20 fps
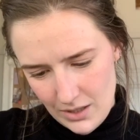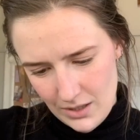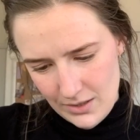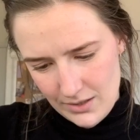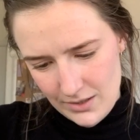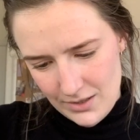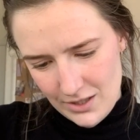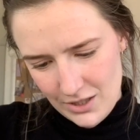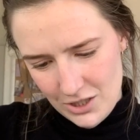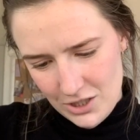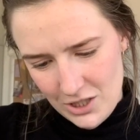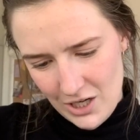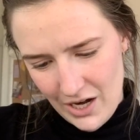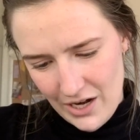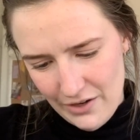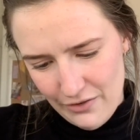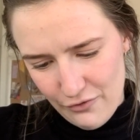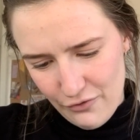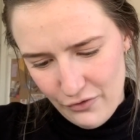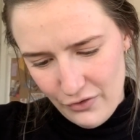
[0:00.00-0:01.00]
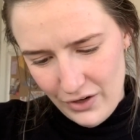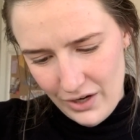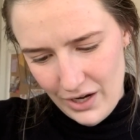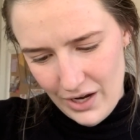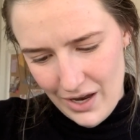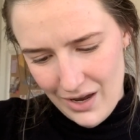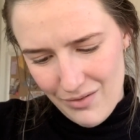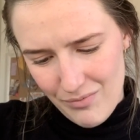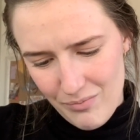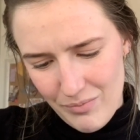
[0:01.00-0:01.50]
This is the Shine Free
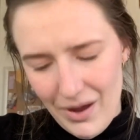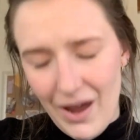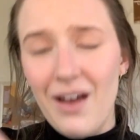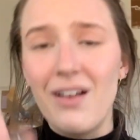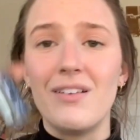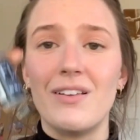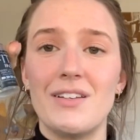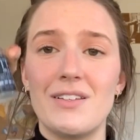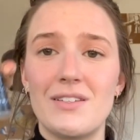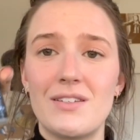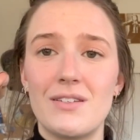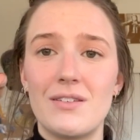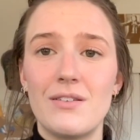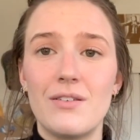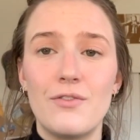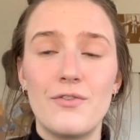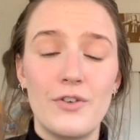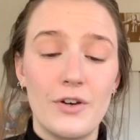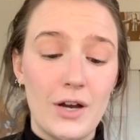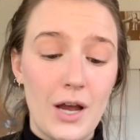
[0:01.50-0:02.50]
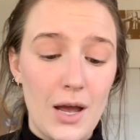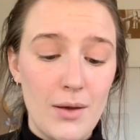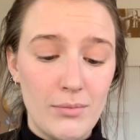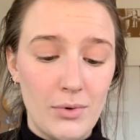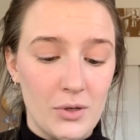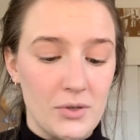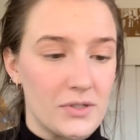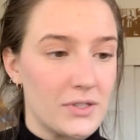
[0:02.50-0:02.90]
and Balance for combo